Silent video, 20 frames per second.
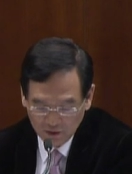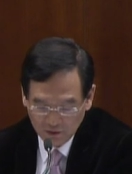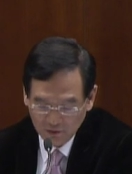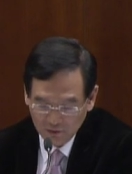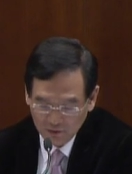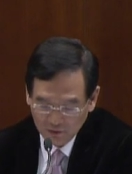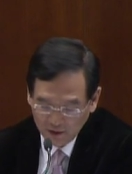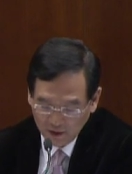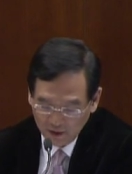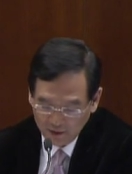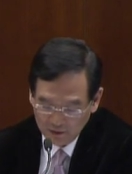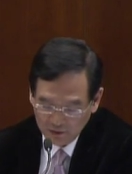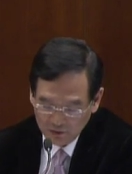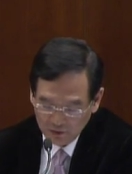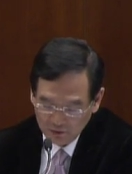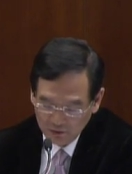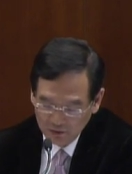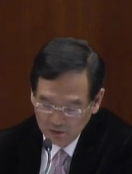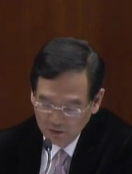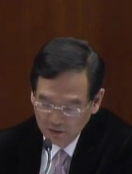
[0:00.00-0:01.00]
And
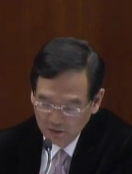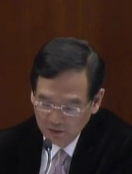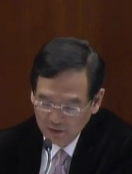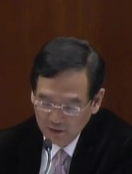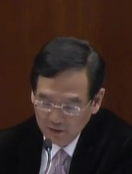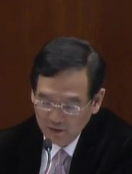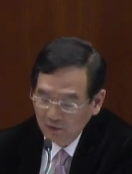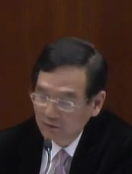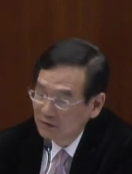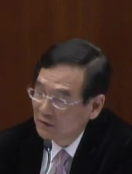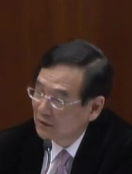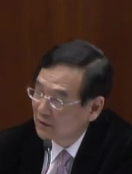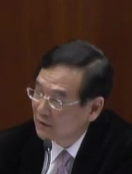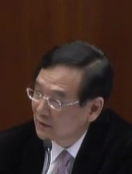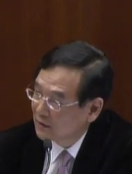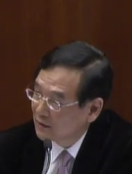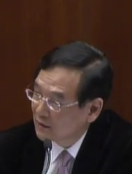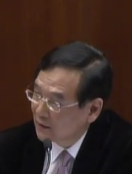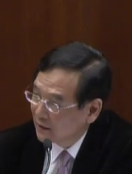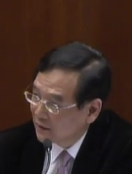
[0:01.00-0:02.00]
also,
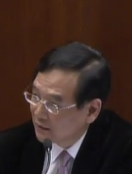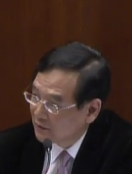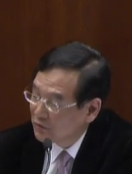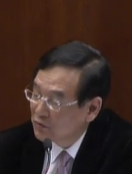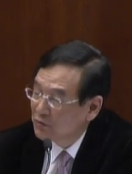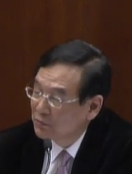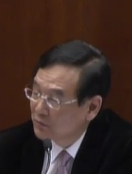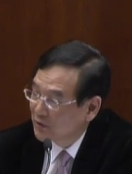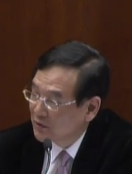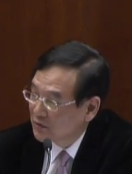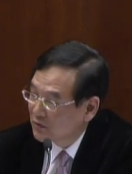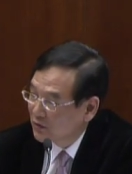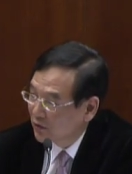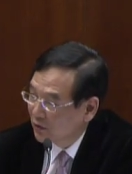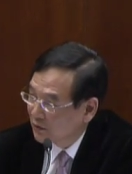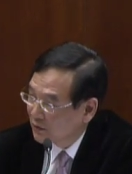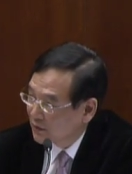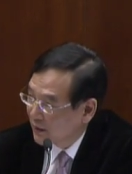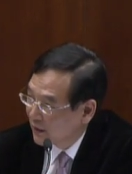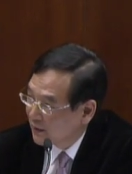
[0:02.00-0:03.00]
there are
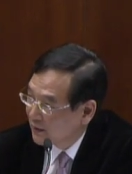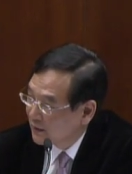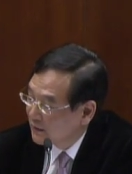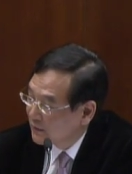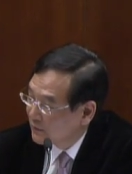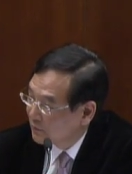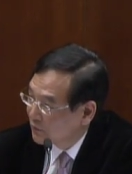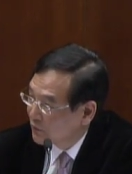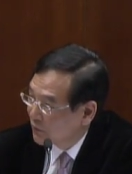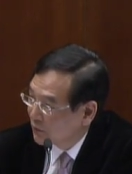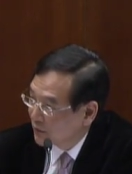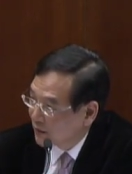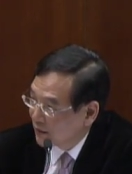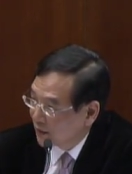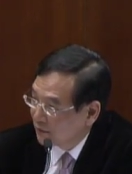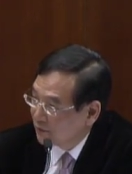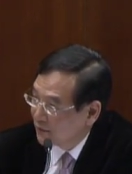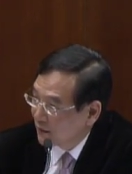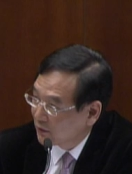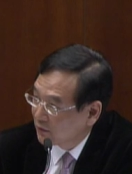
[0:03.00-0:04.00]

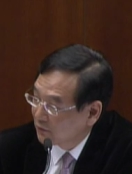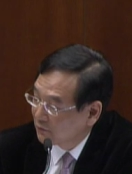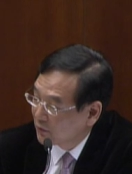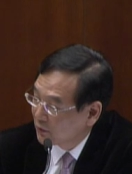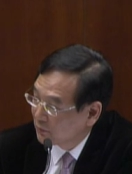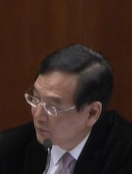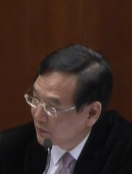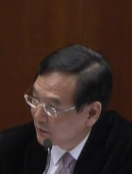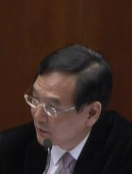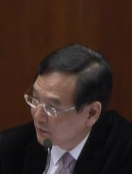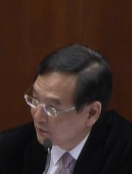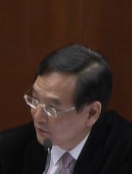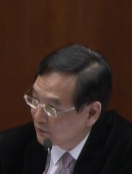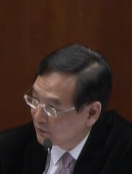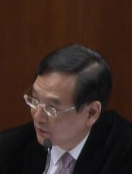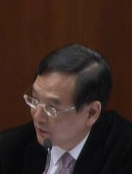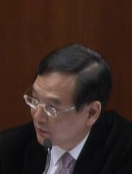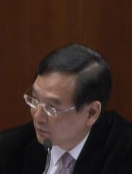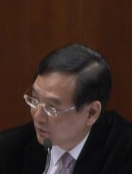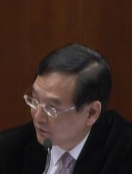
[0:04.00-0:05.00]
certain
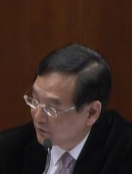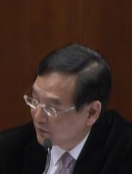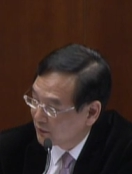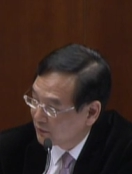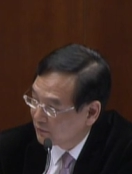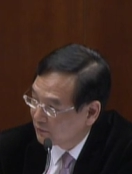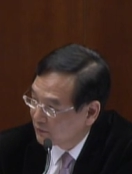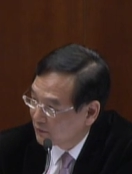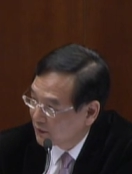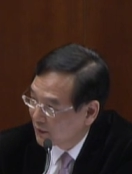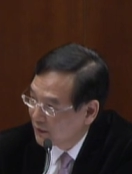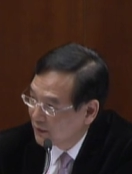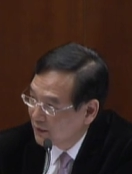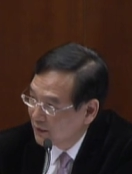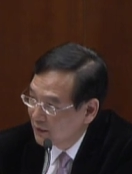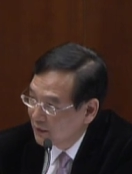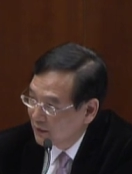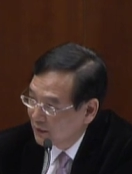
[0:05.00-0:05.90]
uh,